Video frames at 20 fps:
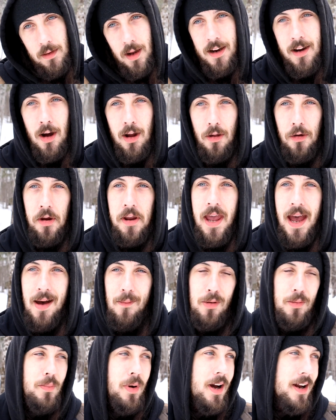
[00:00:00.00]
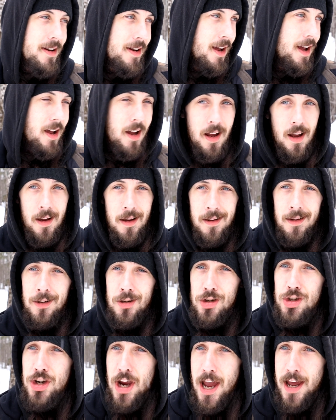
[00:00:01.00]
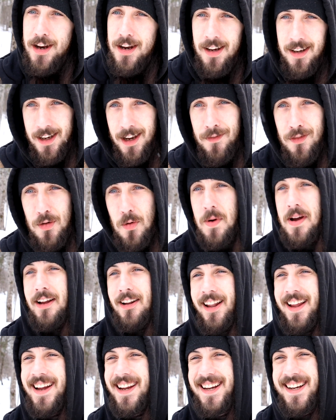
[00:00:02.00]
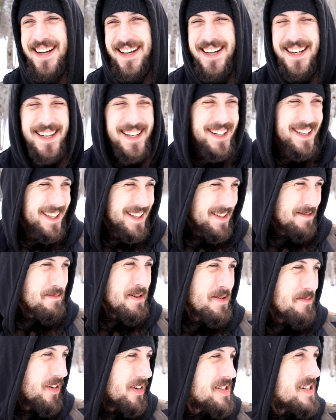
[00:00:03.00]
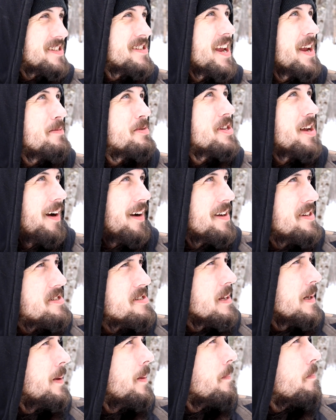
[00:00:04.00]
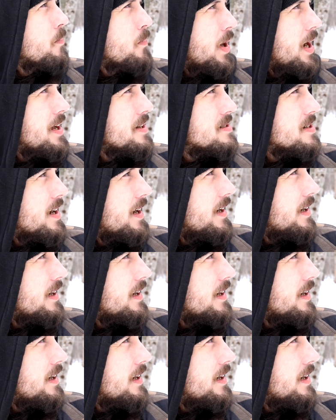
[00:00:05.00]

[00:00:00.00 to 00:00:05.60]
I call it a cabin, but shed, if you will. Pretty much the same size, but